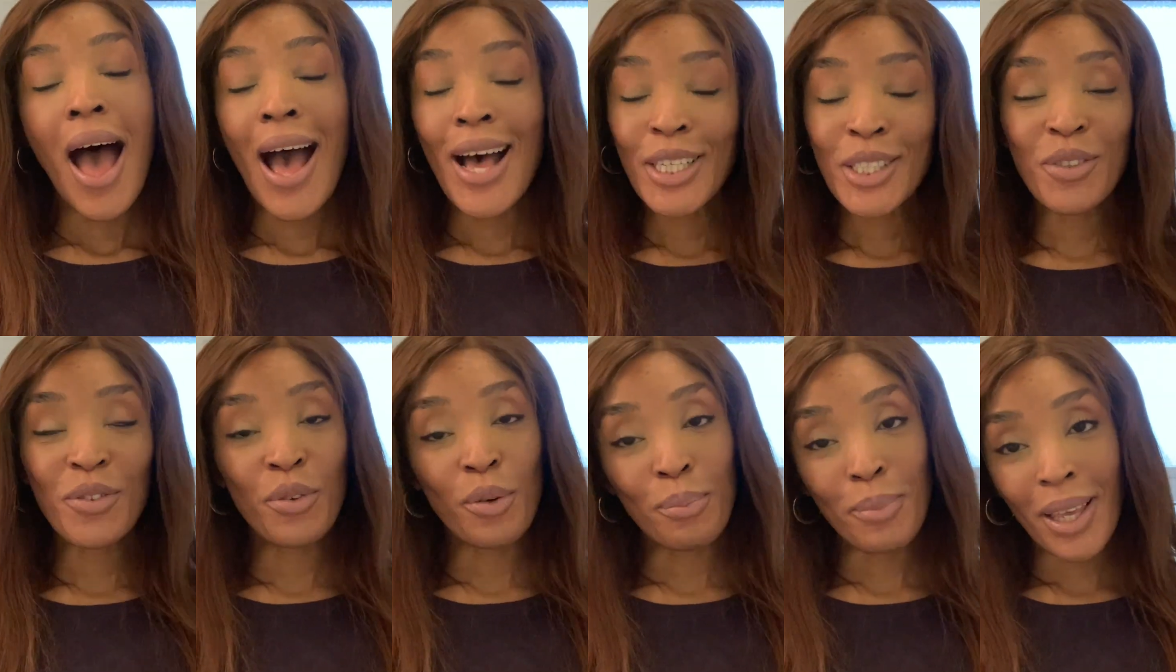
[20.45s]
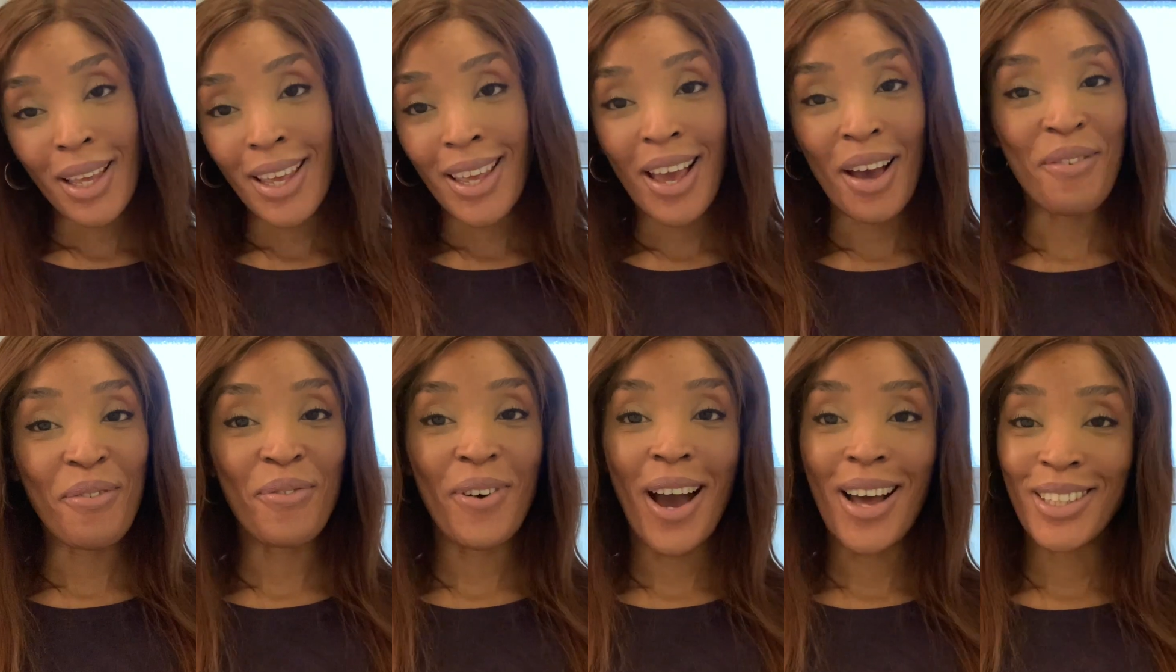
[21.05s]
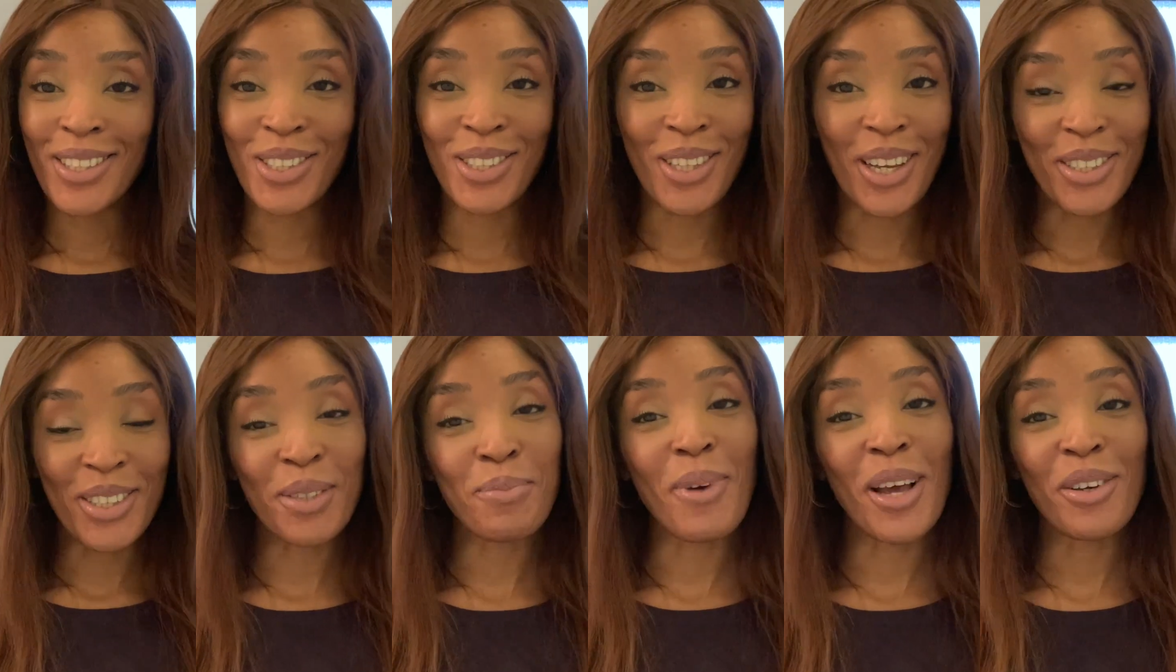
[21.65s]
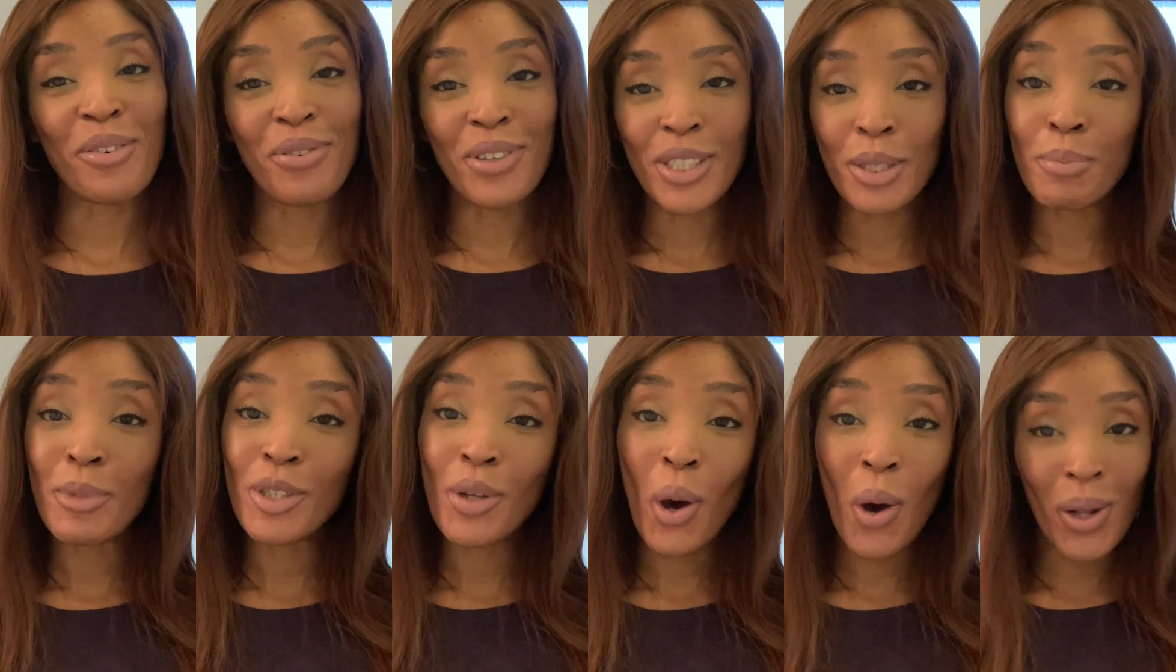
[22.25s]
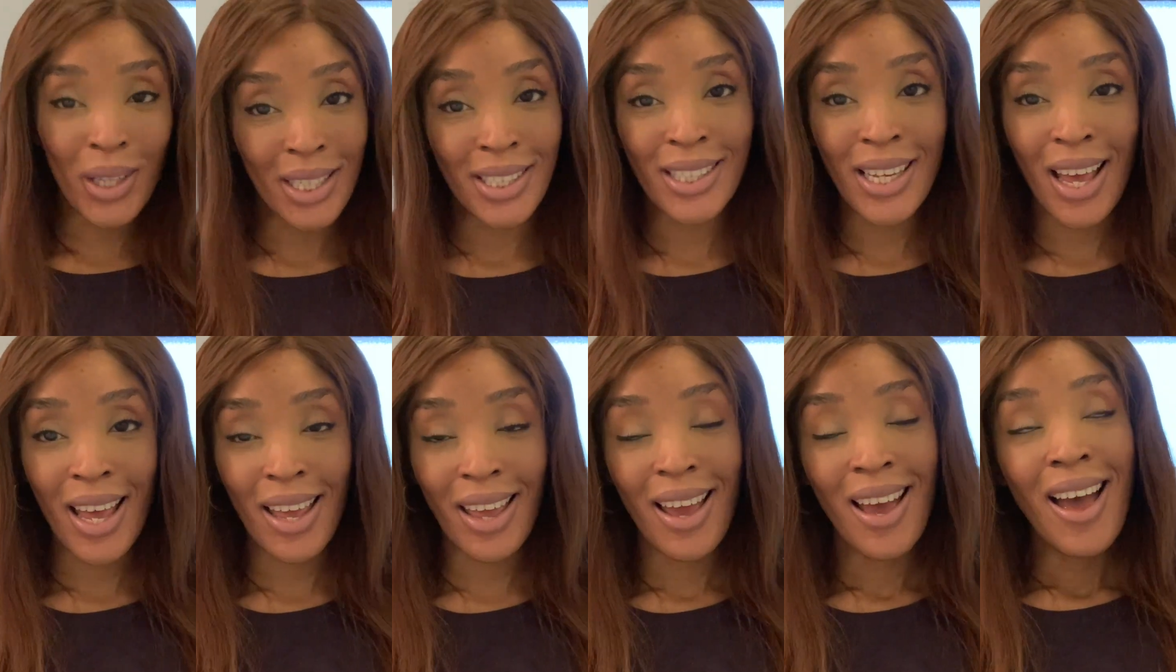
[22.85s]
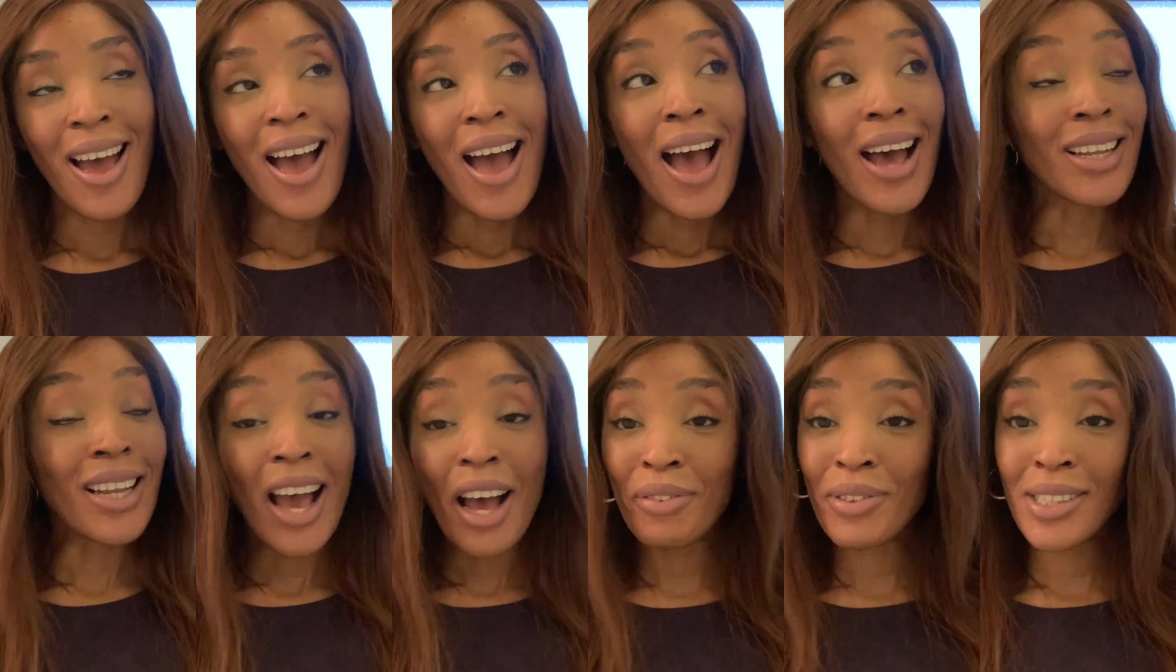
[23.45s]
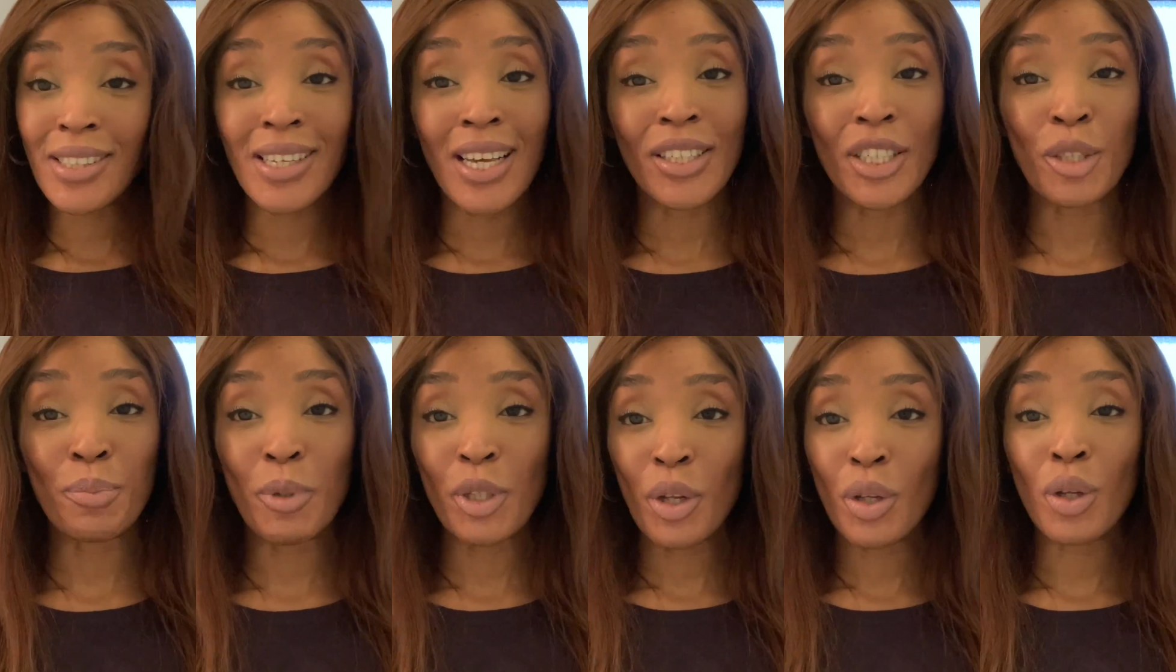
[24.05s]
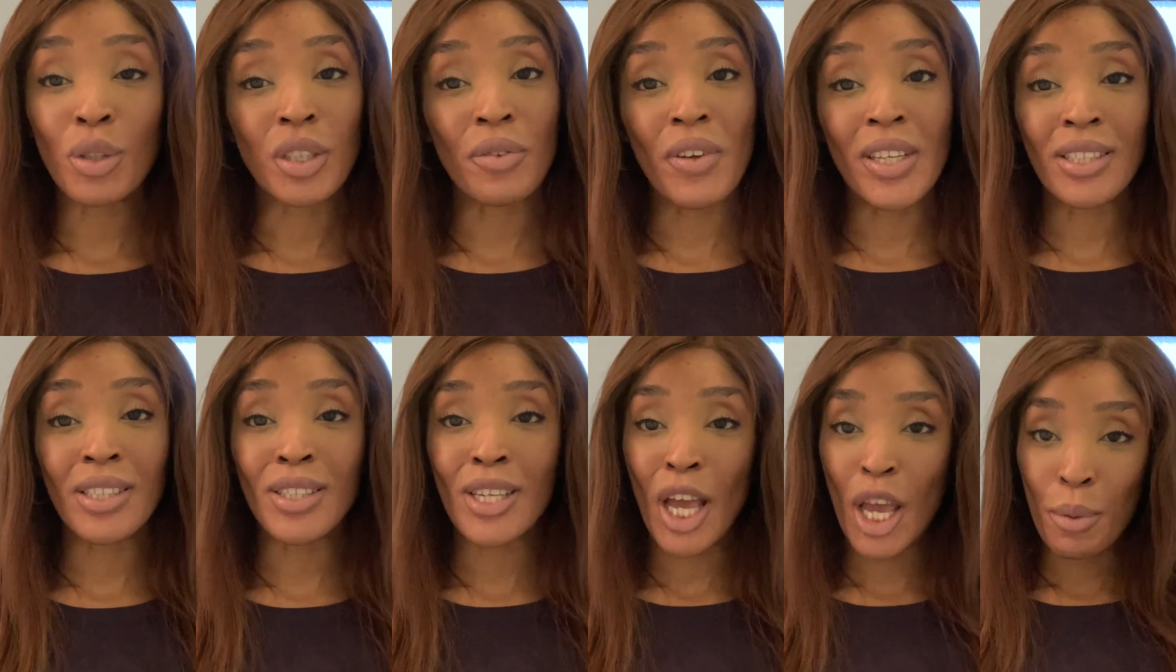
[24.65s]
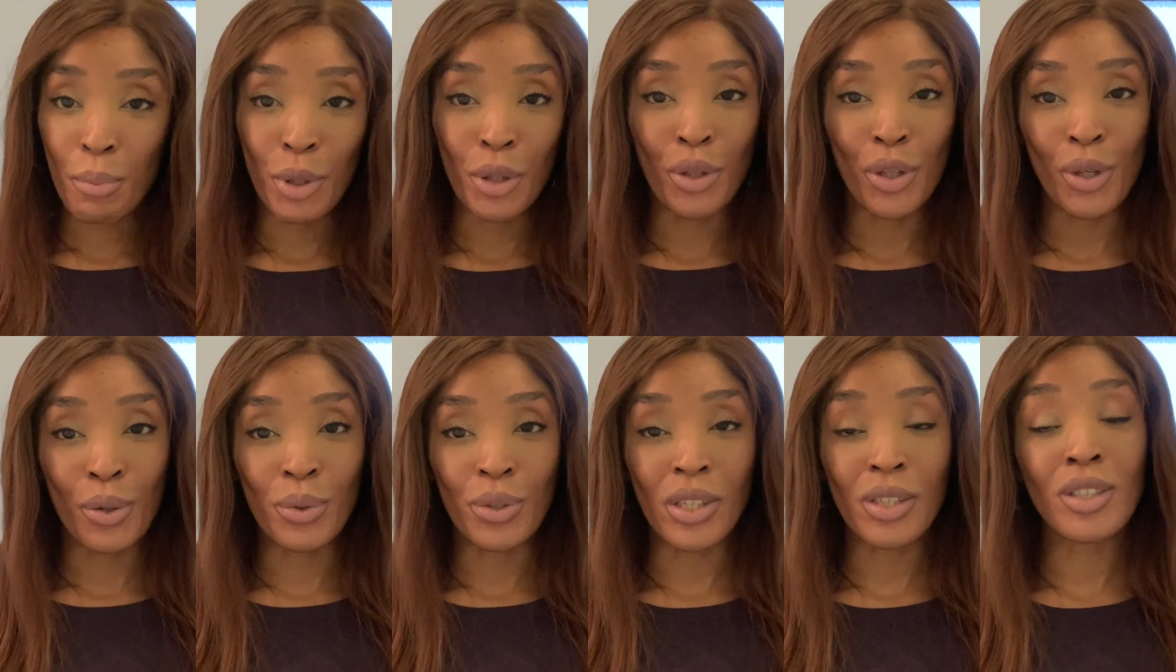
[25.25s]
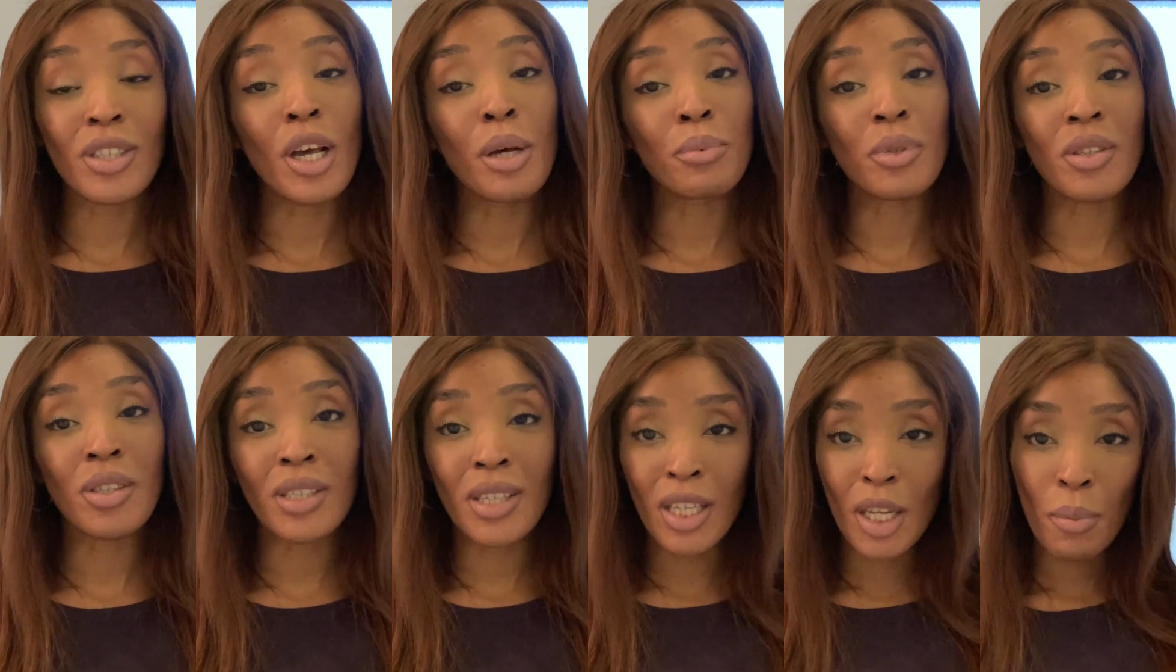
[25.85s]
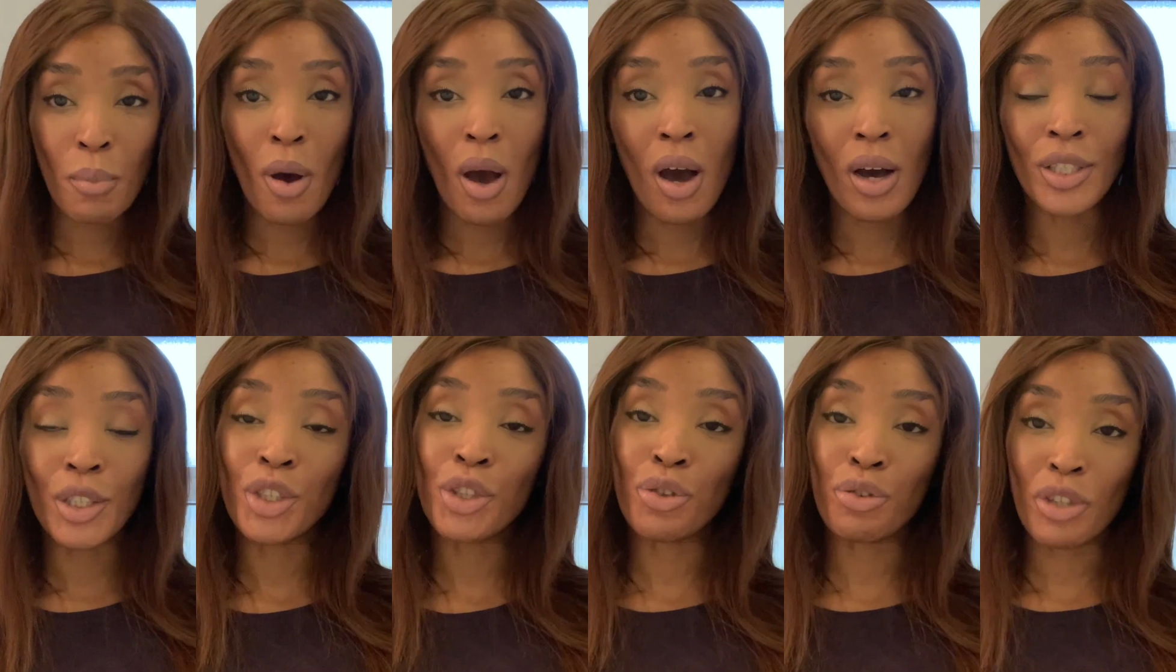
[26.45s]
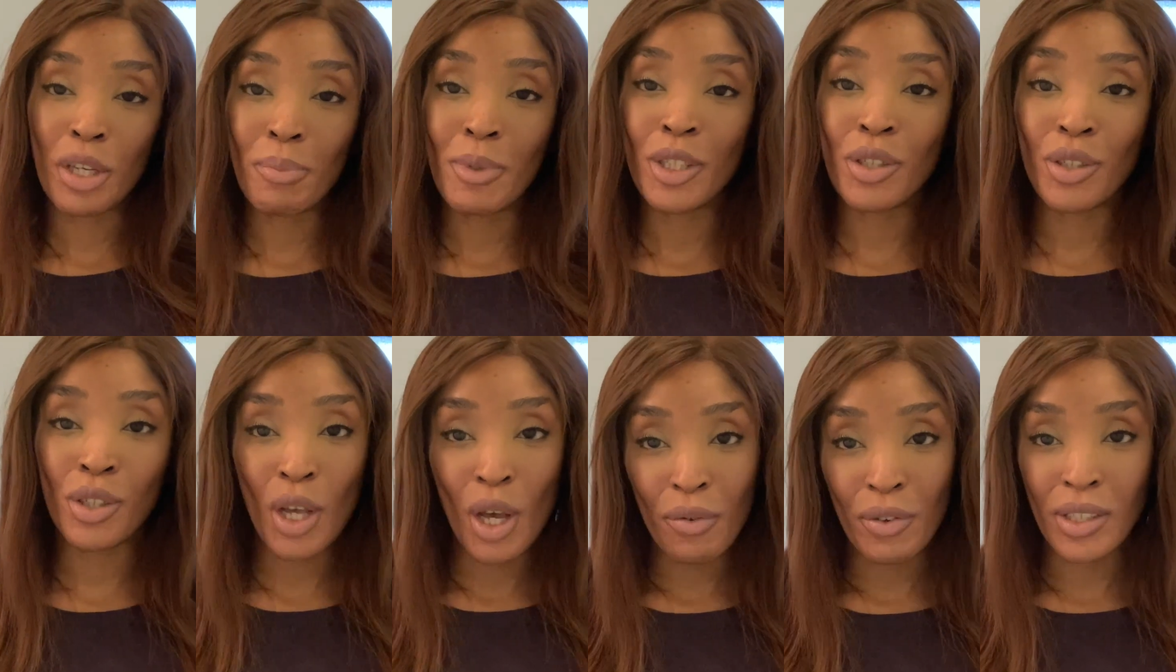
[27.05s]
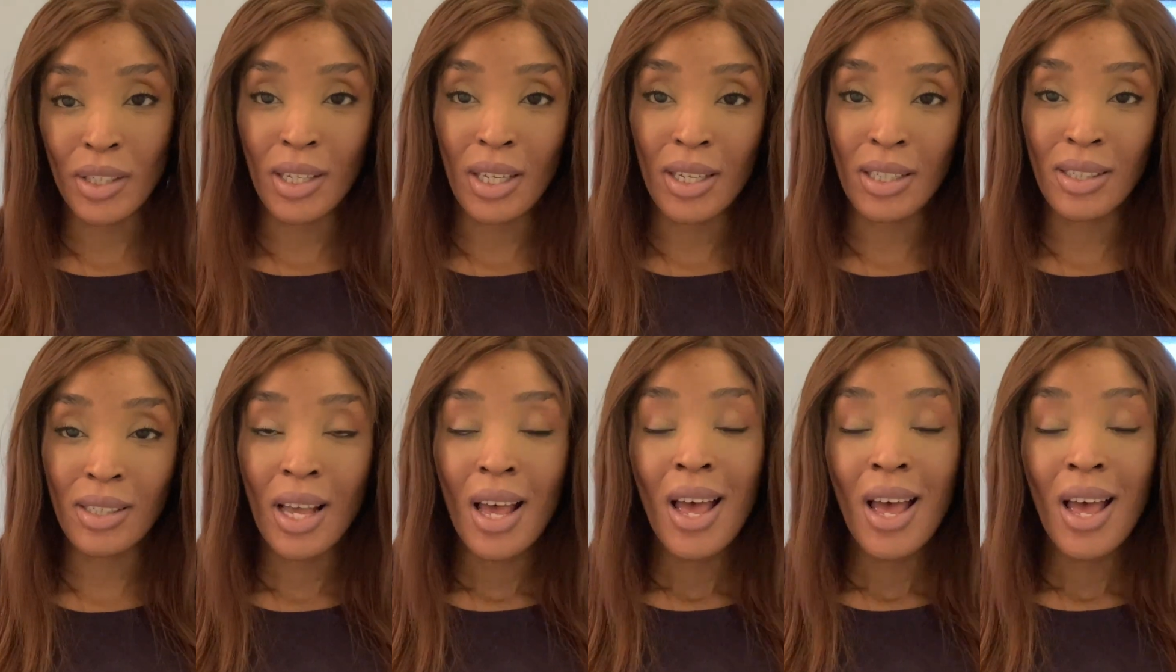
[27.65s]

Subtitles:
As for me, I finally started my Christmas holiday and I have to say there's been a lot of entertainment news in terms of cinema and streaming services.